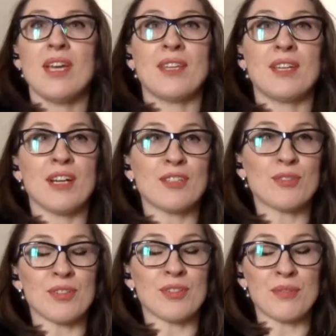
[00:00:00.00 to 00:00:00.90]
They got
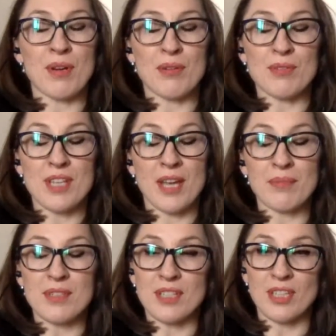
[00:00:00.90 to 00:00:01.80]
to learn about
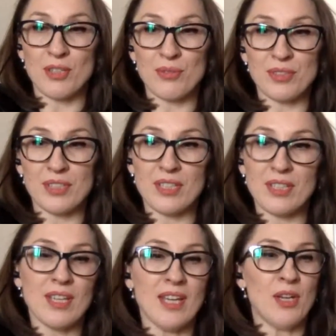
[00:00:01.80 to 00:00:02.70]
cybersecurity,